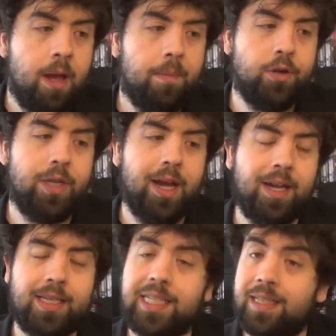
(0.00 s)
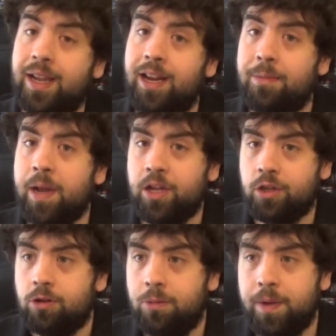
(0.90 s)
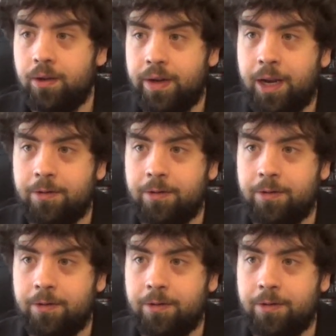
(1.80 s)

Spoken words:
but she has this latent magical ability,